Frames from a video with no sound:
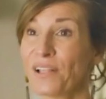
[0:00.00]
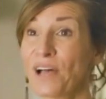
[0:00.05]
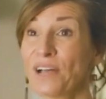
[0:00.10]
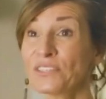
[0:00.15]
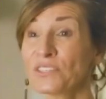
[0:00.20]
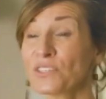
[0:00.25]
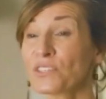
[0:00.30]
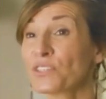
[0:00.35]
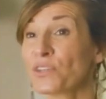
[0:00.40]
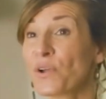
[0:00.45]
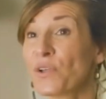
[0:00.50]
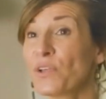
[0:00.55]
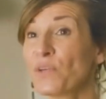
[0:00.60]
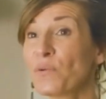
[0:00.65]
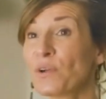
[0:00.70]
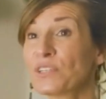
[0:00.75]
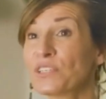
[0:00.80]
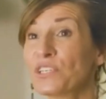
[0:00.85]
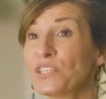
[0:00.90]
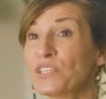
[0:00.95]
I'll also show you
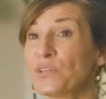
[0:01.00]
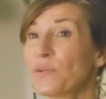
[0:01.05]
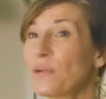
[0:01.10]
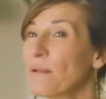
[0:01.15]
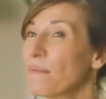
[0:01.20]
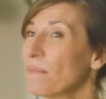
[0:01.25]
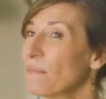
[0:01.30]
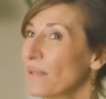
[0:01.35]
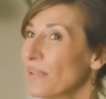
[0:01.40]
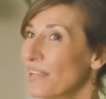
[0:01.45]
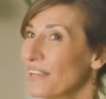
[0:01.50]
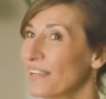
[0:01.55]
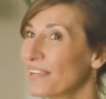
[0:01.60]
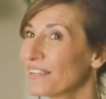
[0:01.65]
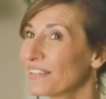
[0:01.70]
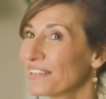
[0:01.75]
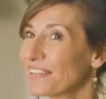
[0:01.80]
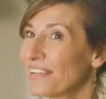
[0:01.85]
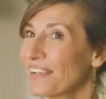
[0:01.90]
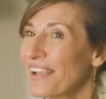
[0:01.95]
what to do
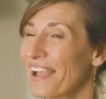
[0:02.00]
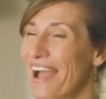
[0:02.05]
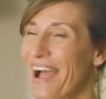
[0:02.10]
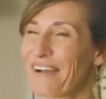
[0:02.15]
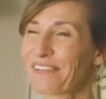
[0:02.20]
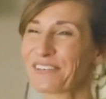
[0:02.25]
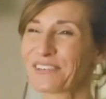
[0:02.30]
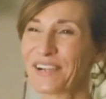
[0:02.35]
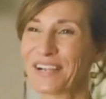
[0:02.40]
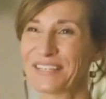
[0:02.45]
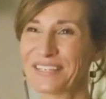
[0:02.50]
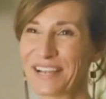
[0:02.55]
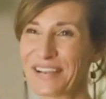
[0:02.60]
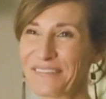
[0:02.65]
immediately after